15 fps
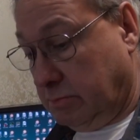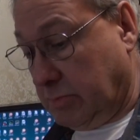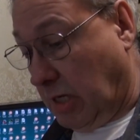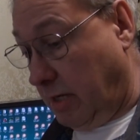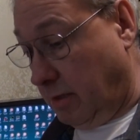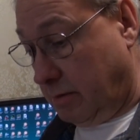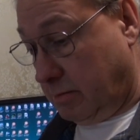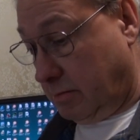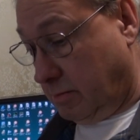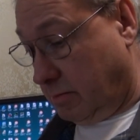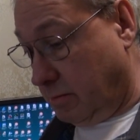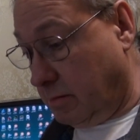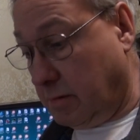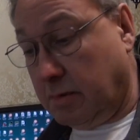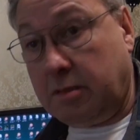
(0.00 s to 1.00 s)
Well,
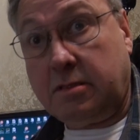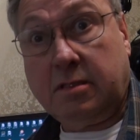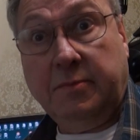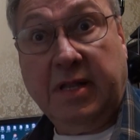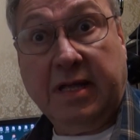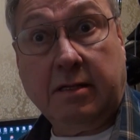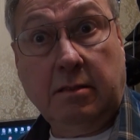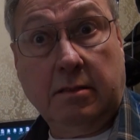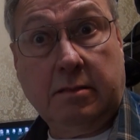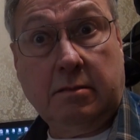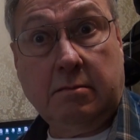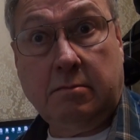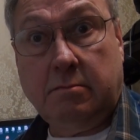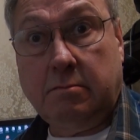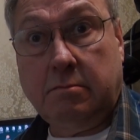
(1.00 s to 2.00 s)
some nickels.
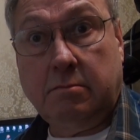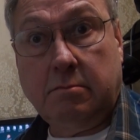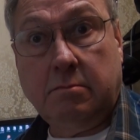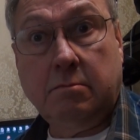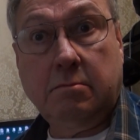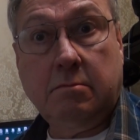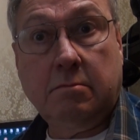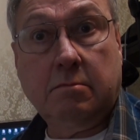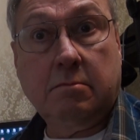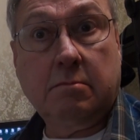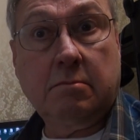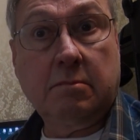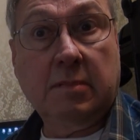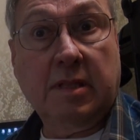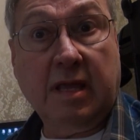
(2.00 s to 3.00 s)

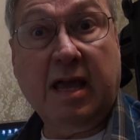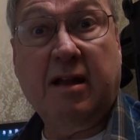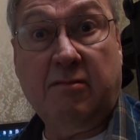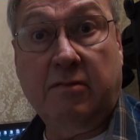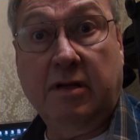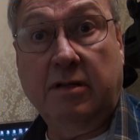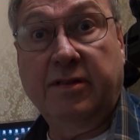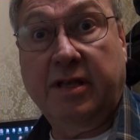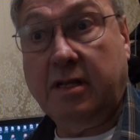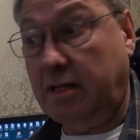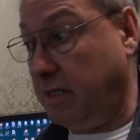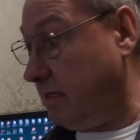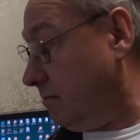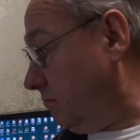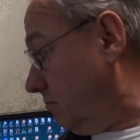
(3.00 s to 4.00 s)
They got real nickel
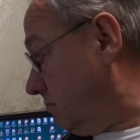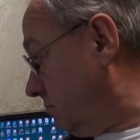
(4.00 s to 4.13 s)
in them.